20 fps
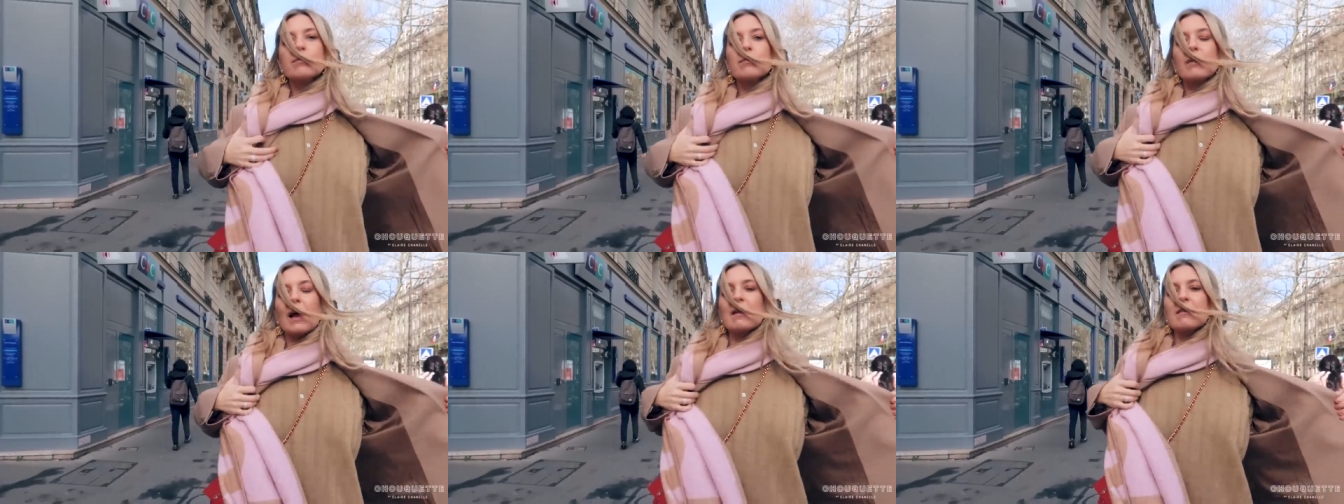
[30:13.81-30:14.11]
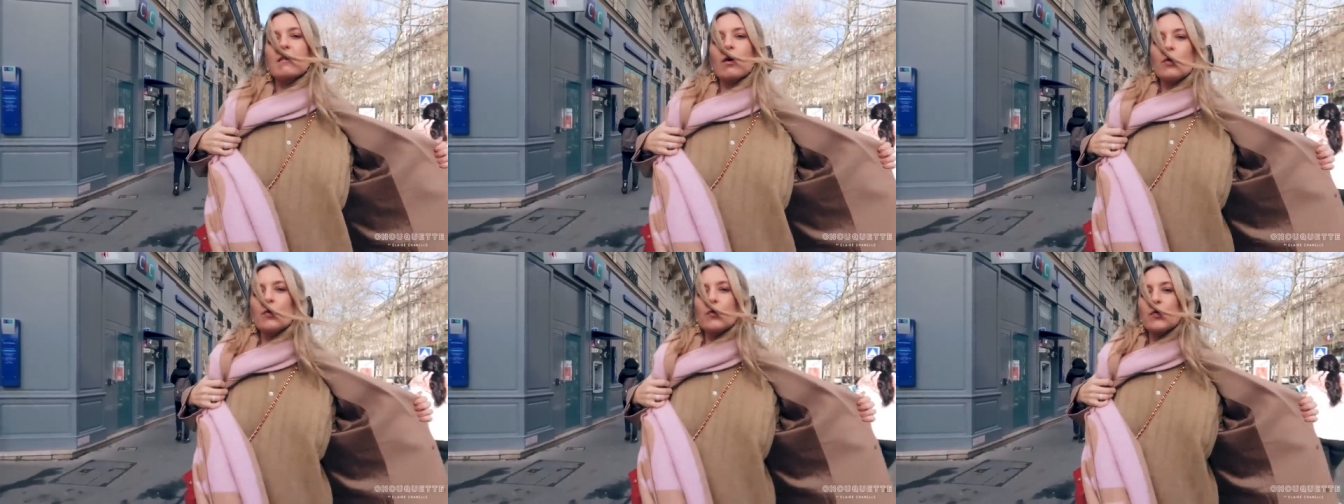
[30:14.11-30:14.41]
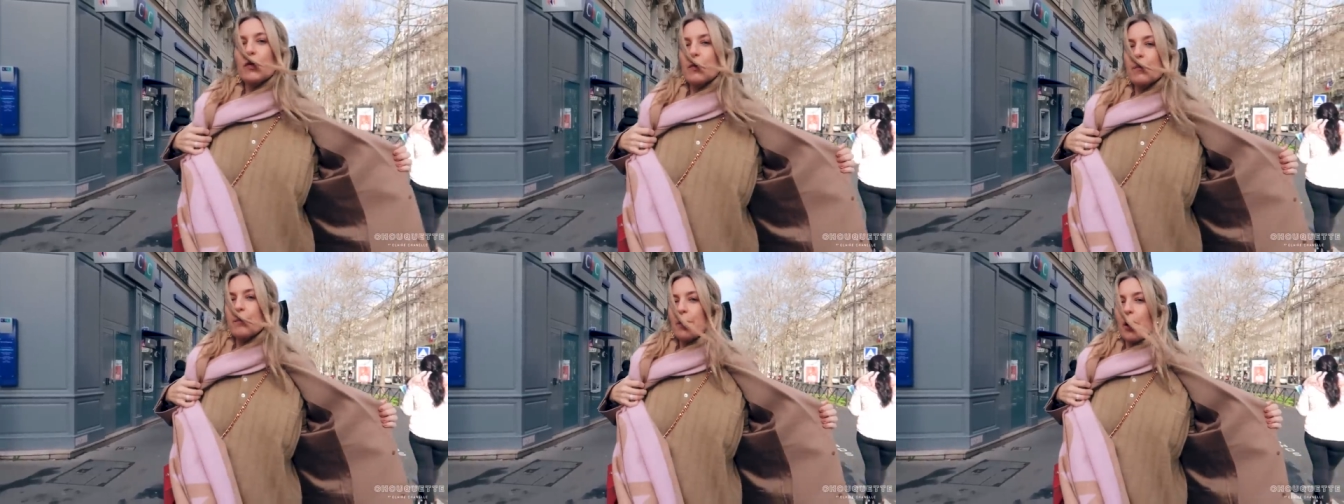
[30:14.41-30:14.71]
that
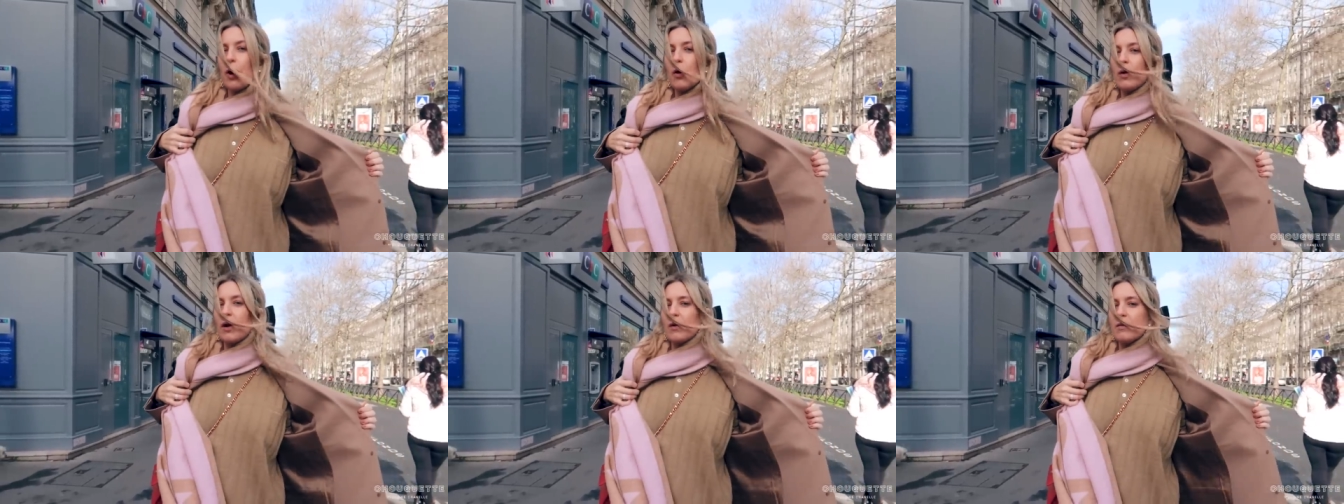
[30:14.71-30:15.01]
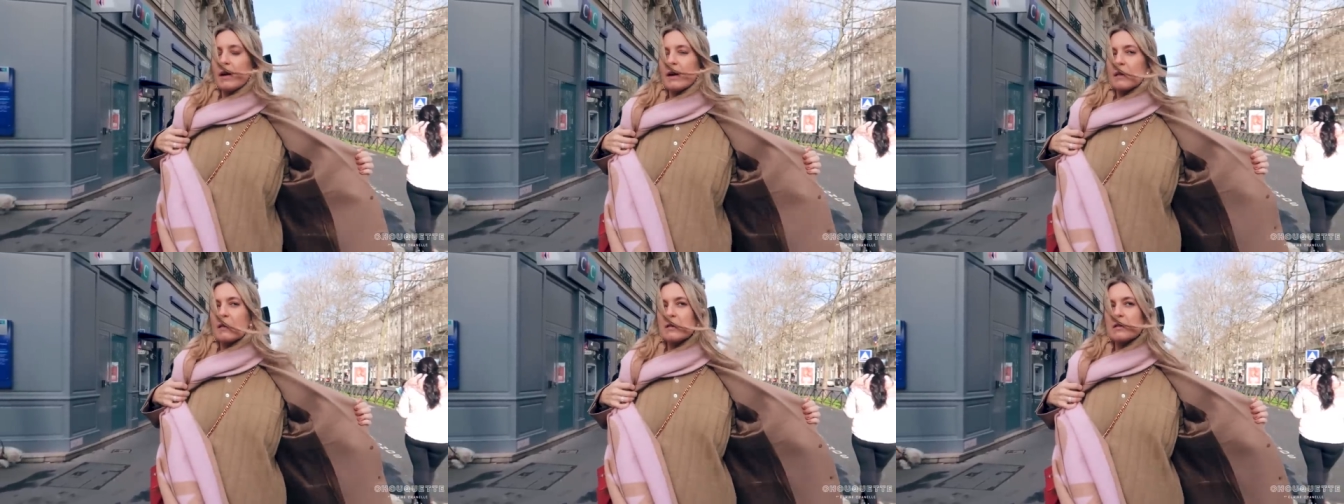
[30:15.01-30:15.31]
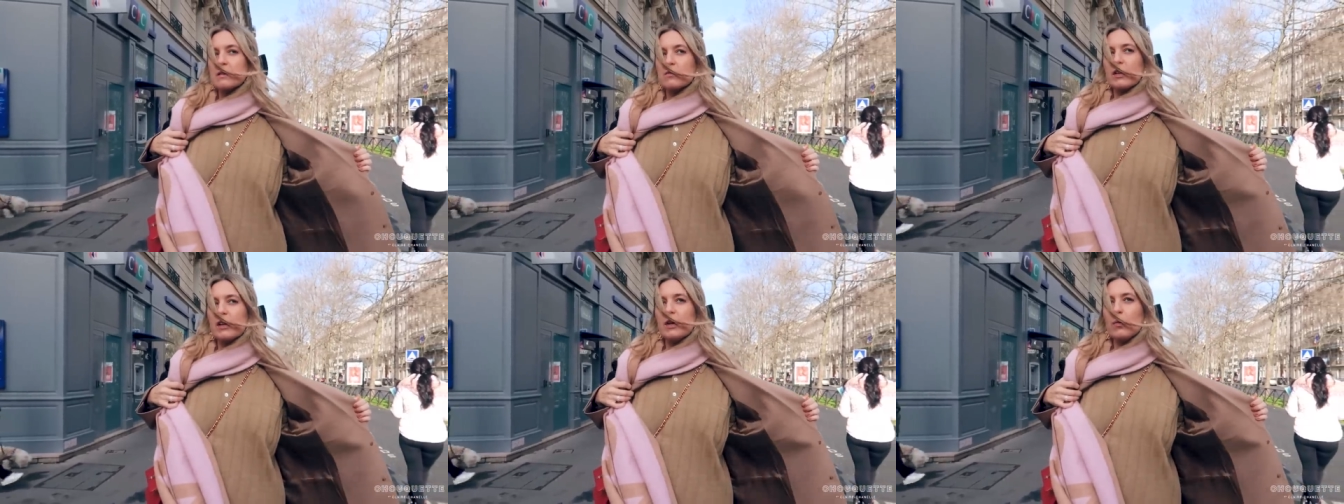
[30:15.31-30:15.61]
totem polo neck
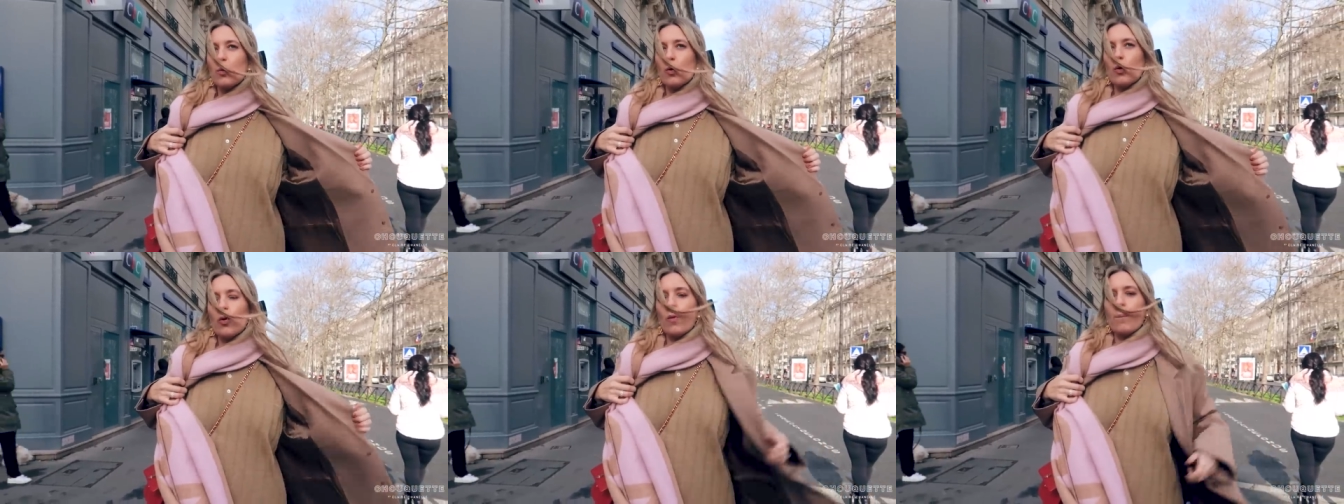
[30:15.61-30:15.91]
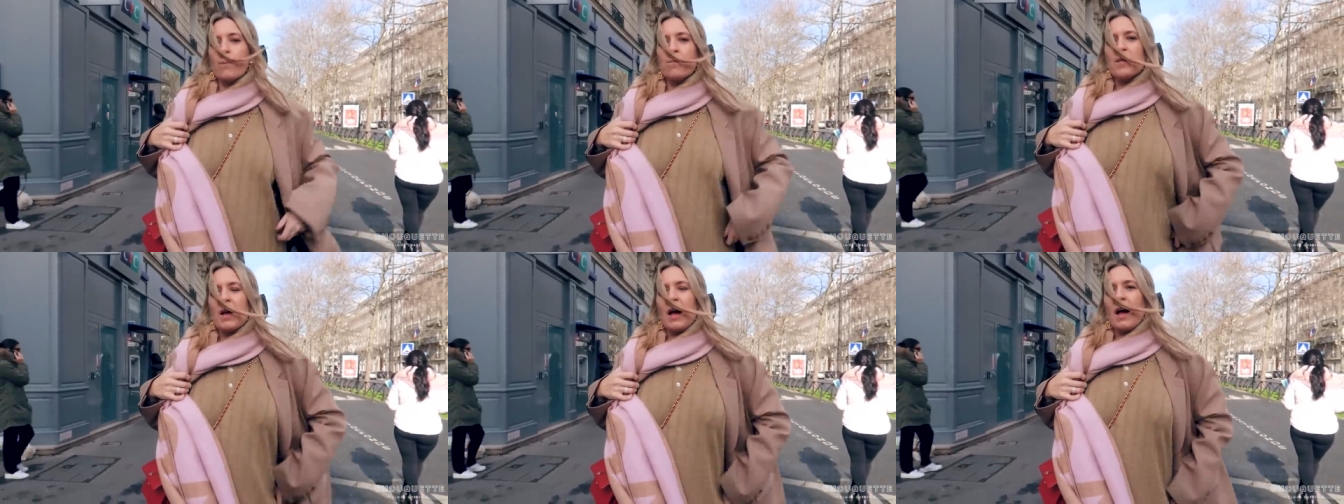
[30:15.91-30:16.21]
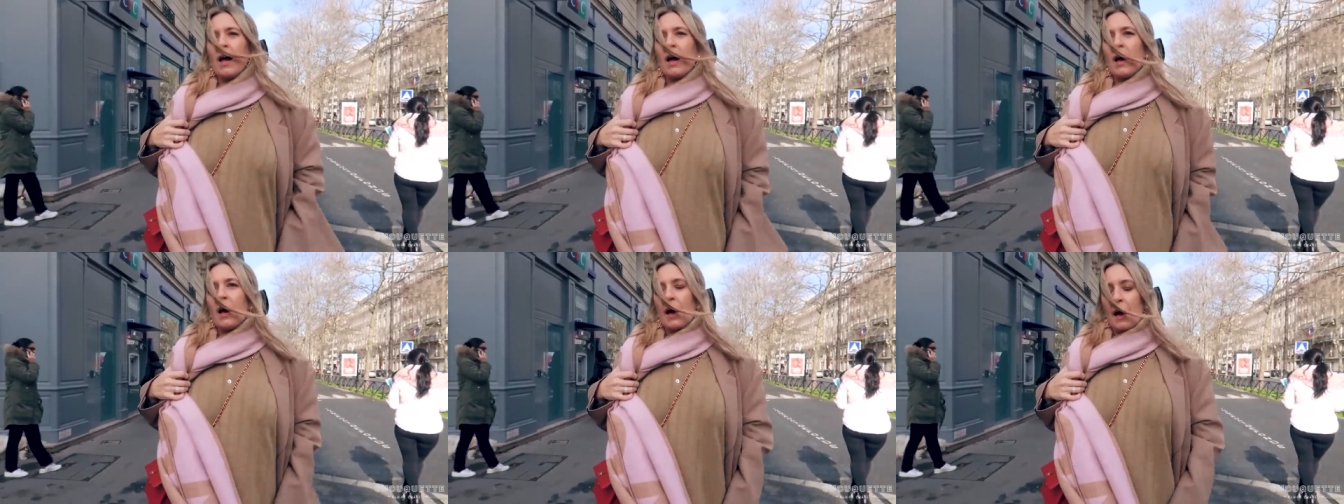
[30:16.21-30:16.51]
that's really warm.
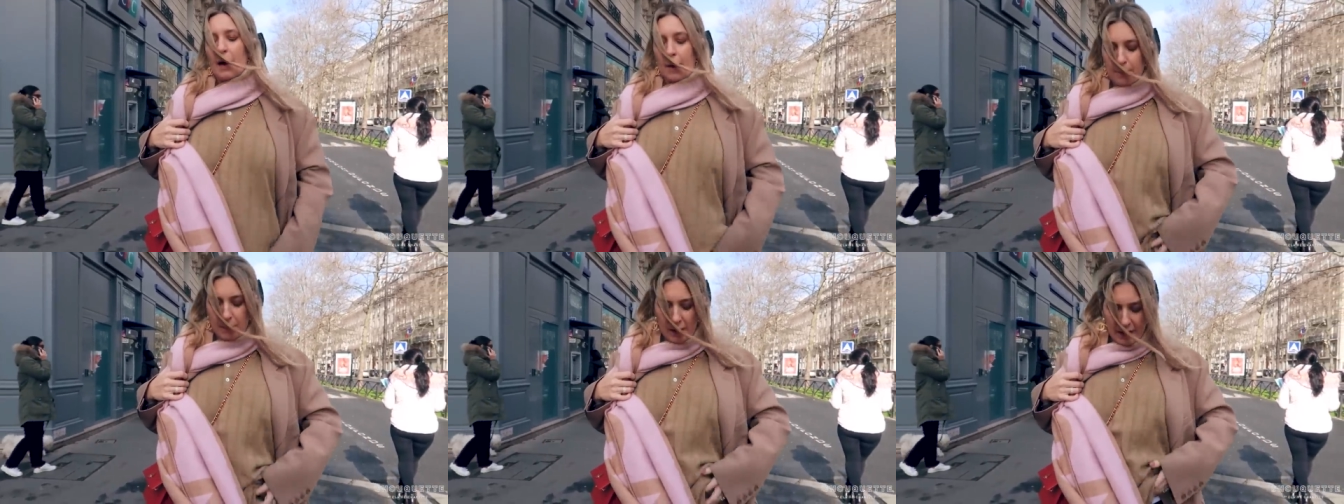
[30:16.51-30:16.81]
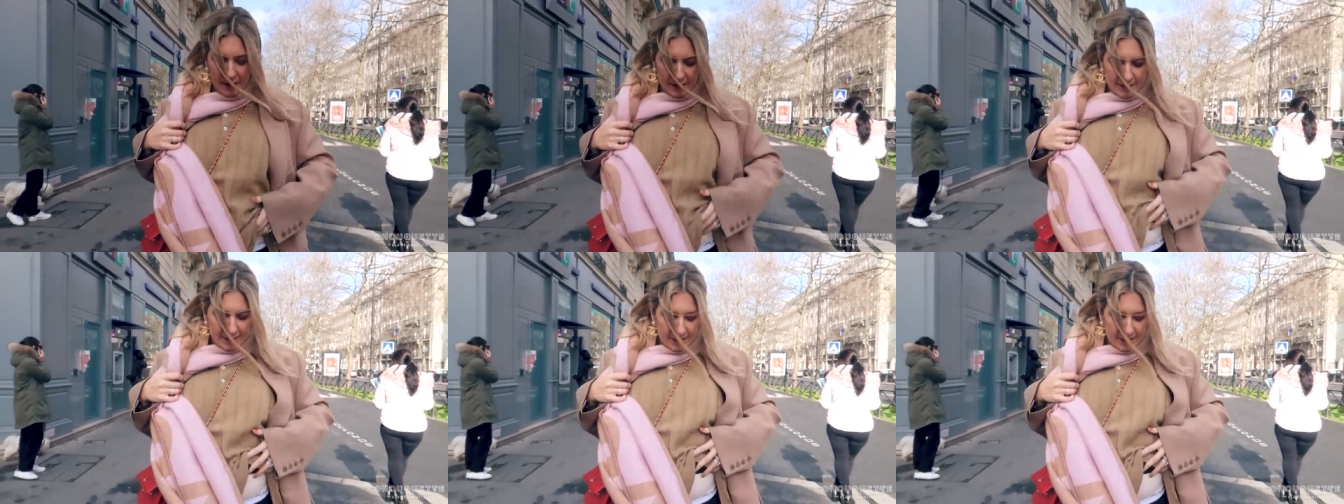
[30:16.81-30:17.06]
And my